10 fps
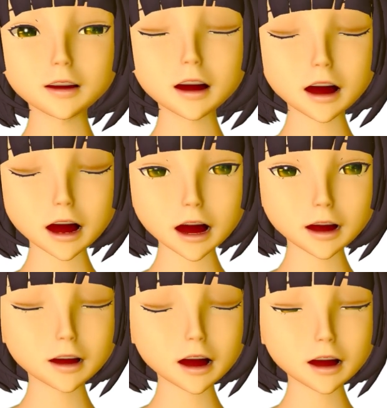sekai
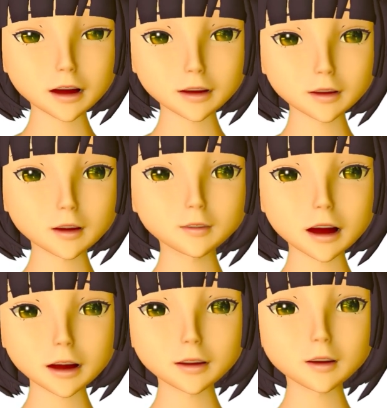no
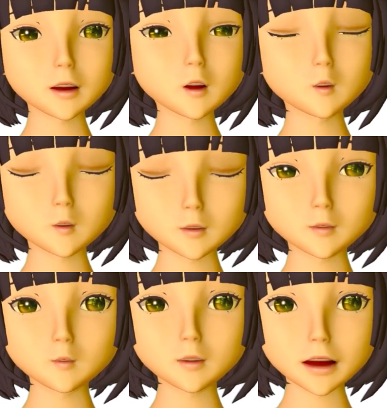ichiban
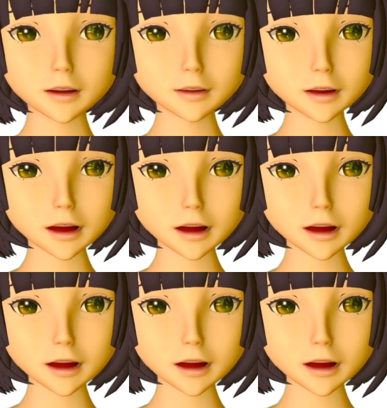oishii.